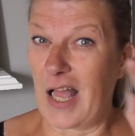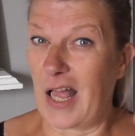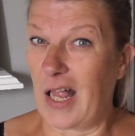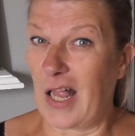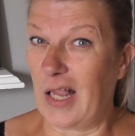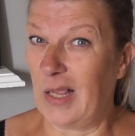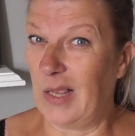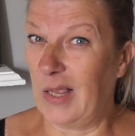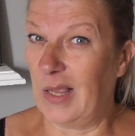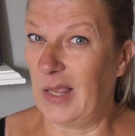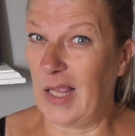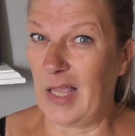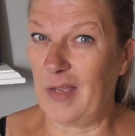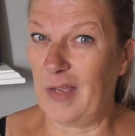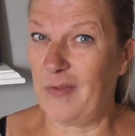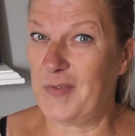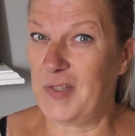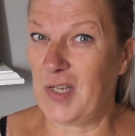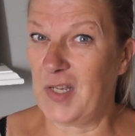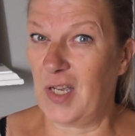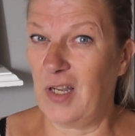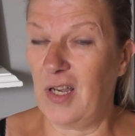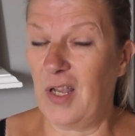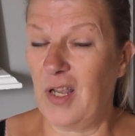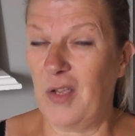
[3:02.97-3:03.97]
I
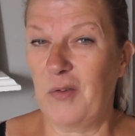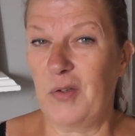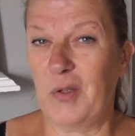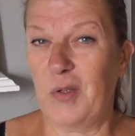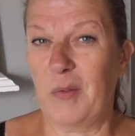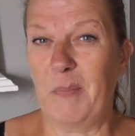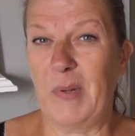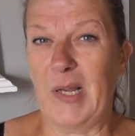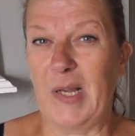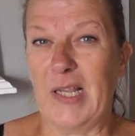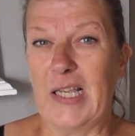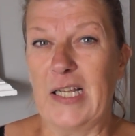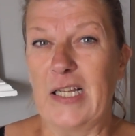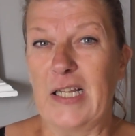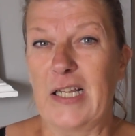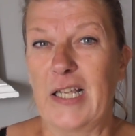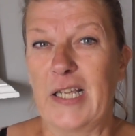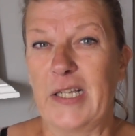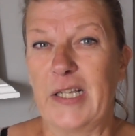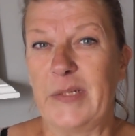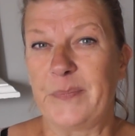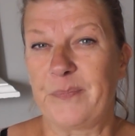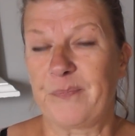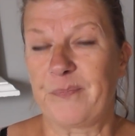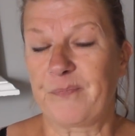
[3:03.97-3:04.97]
left it alone
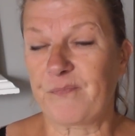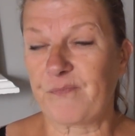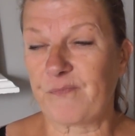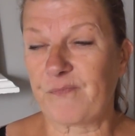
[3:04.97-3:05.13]
completely.